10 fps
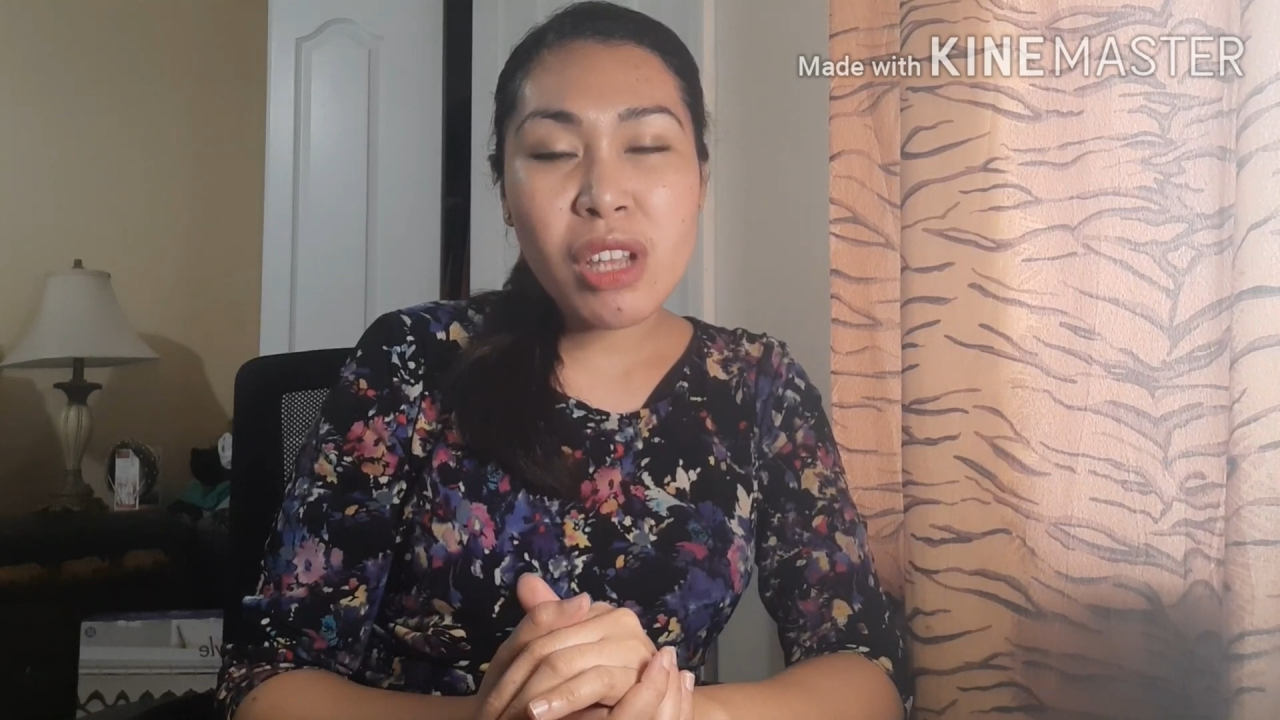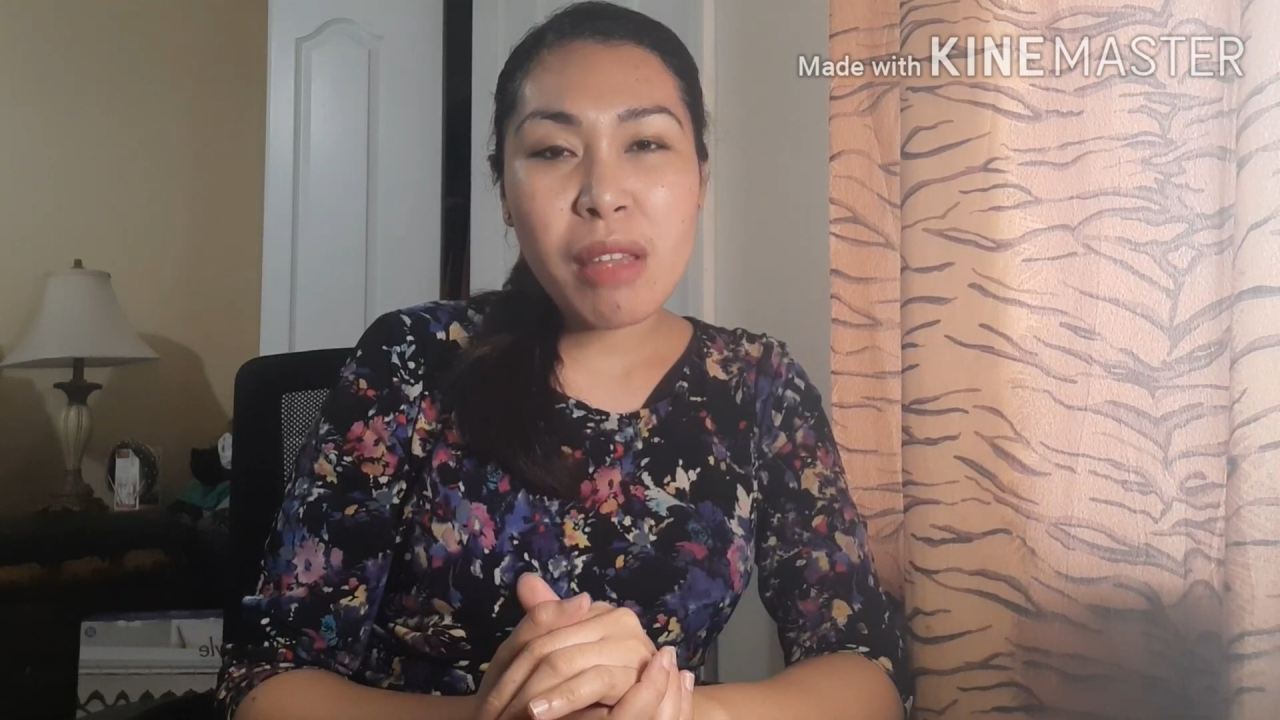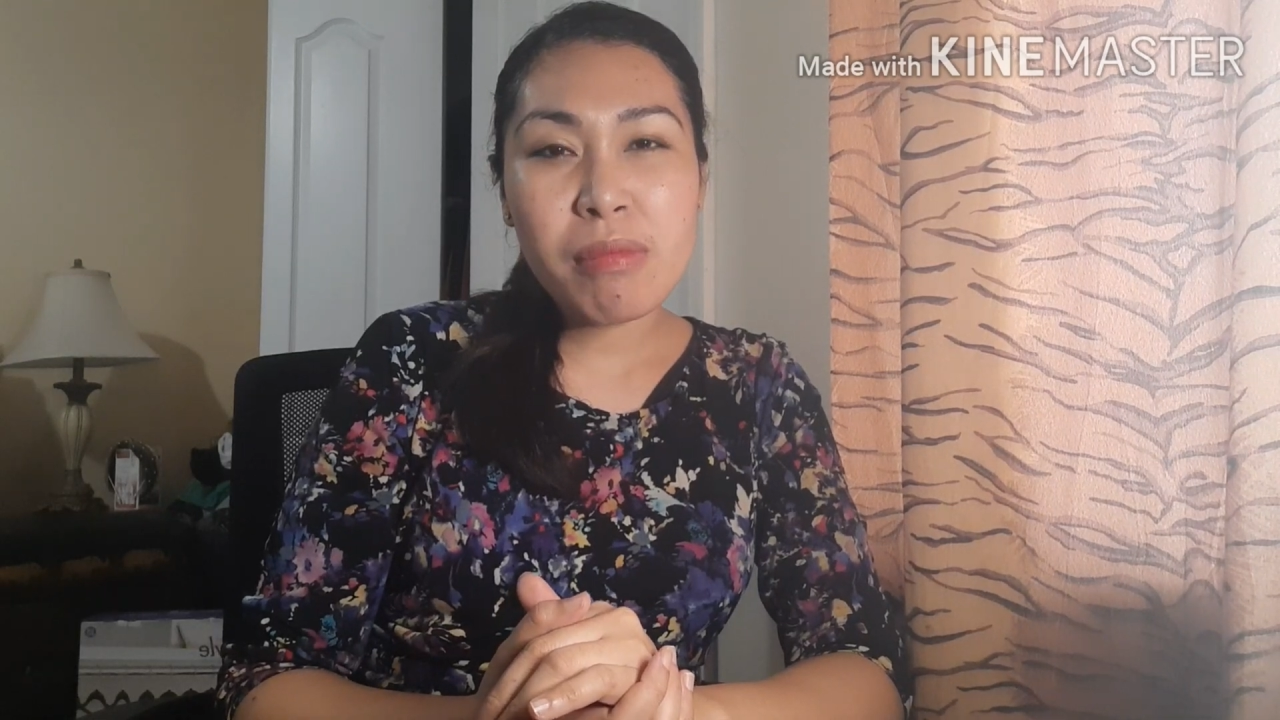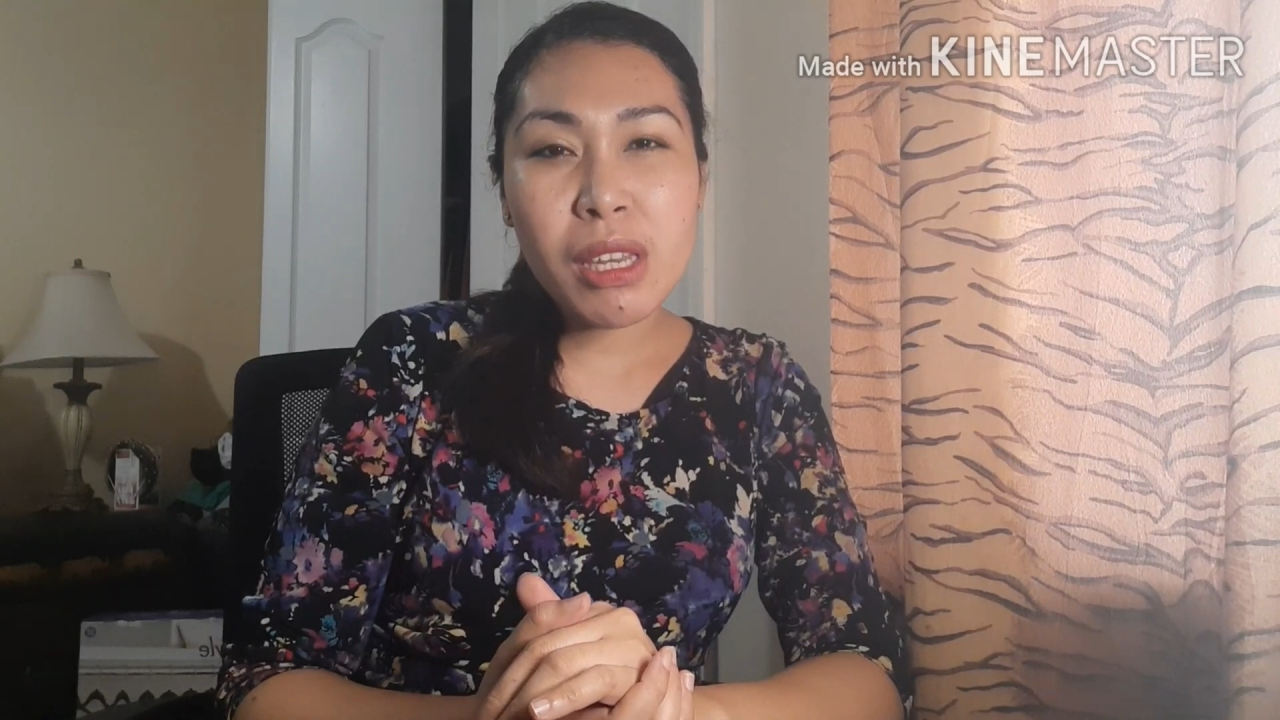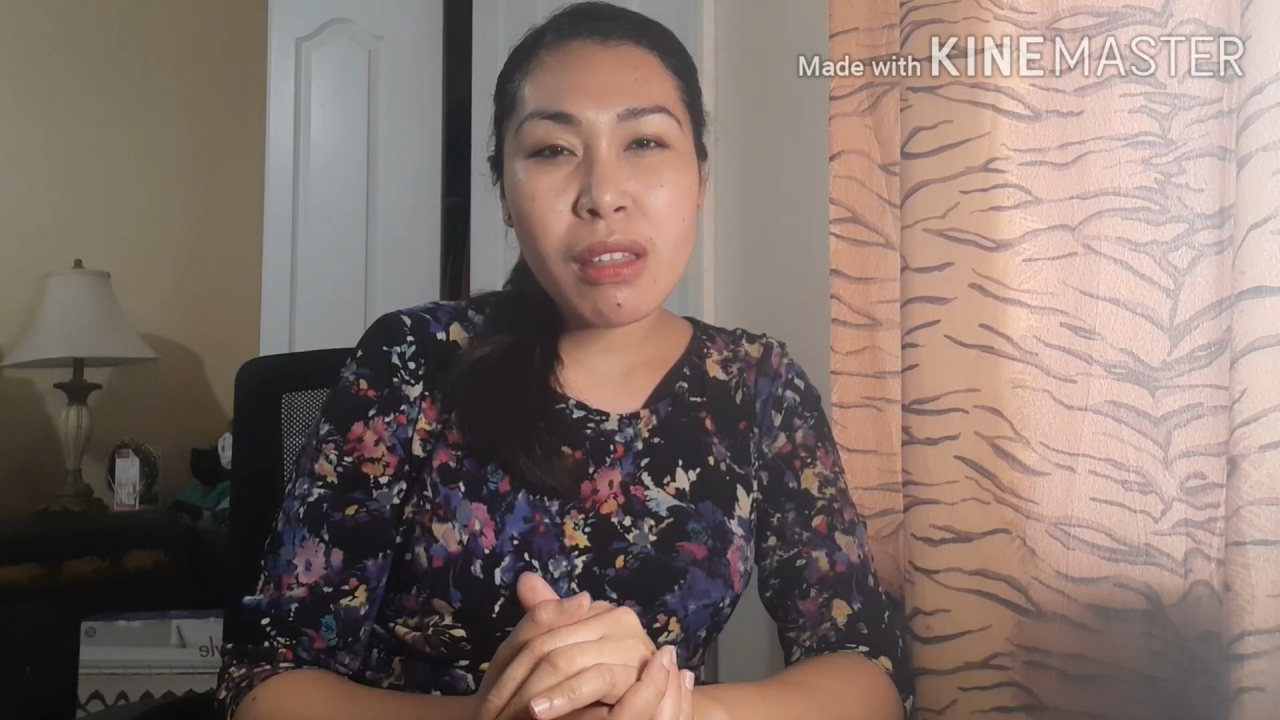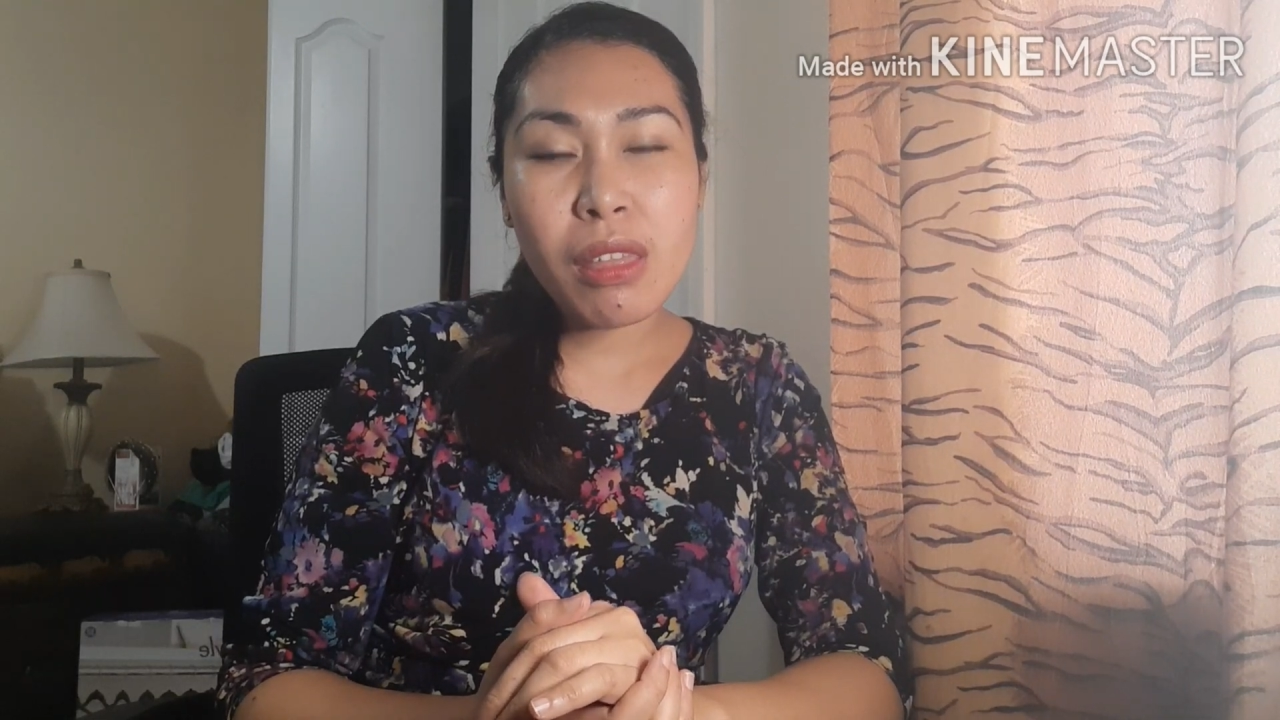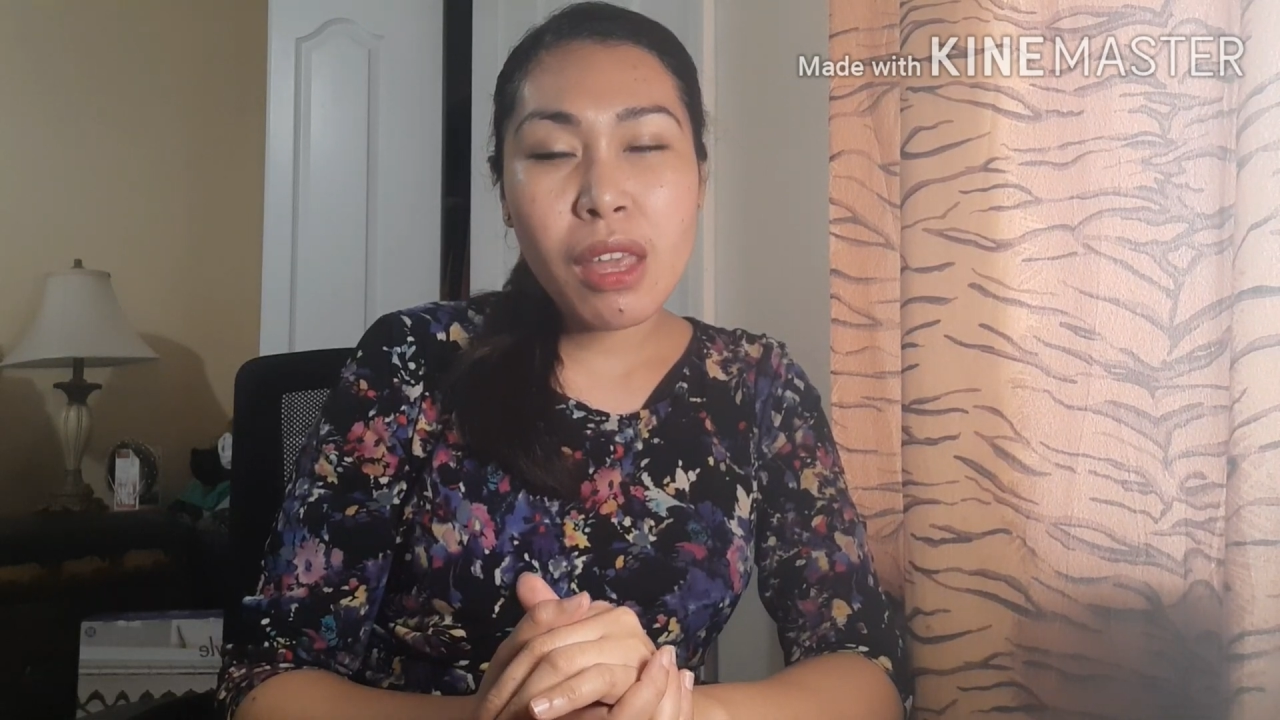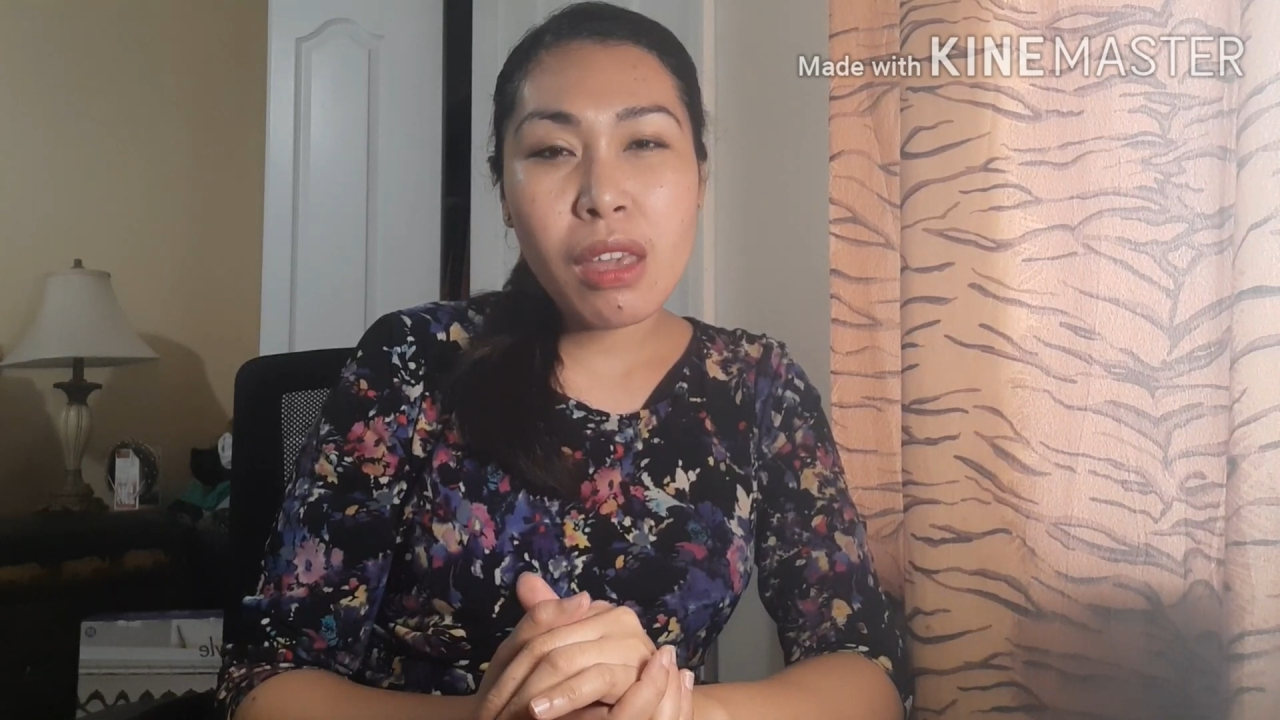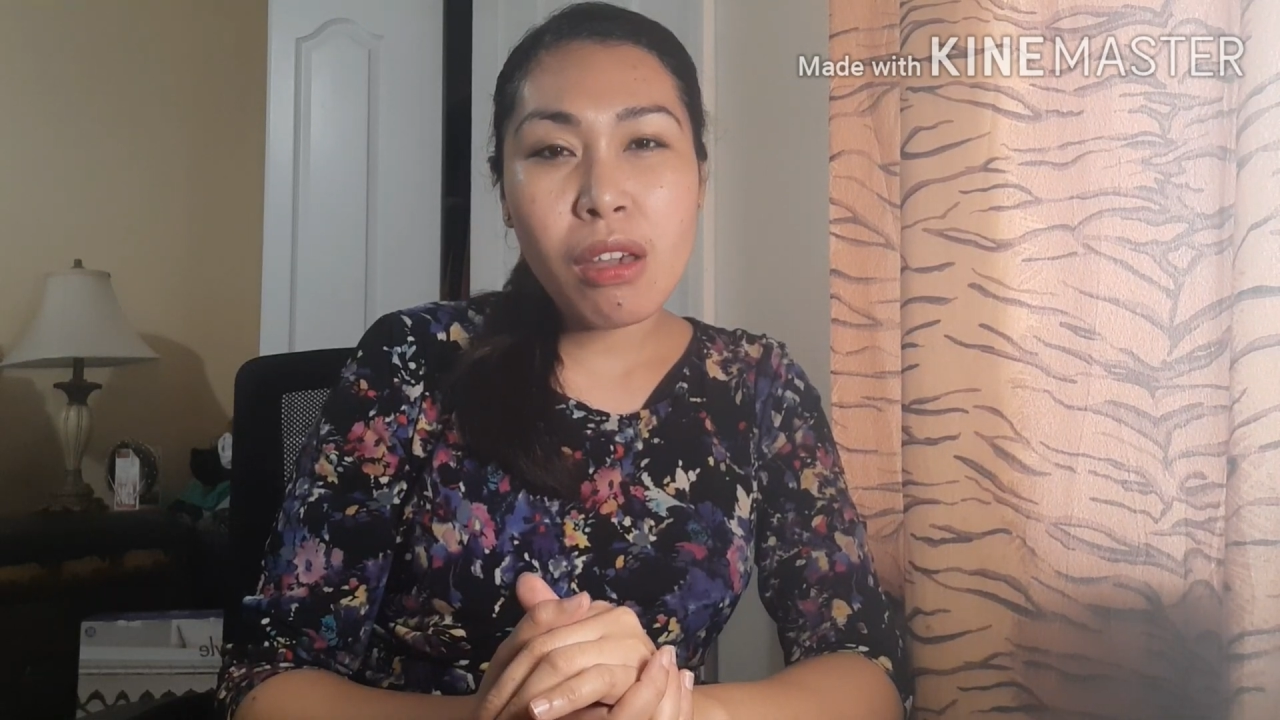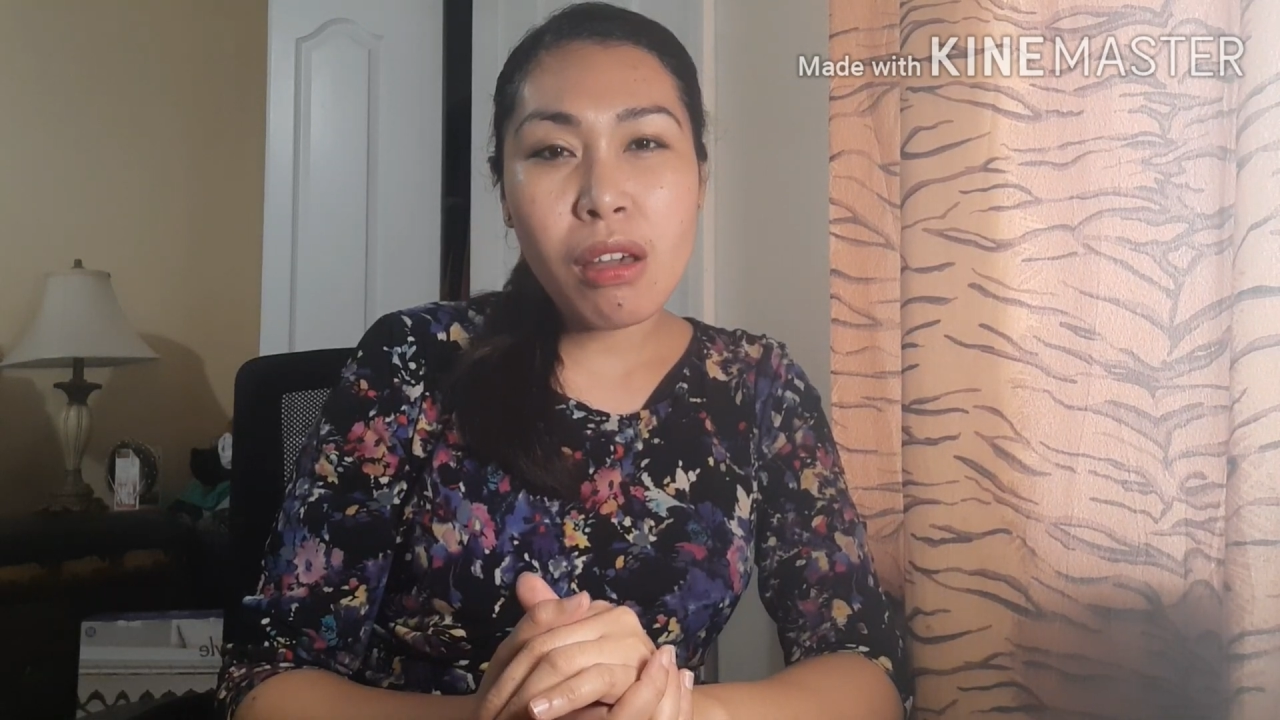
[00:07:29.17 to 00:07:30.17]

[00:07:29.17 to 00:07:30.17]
I'm going to think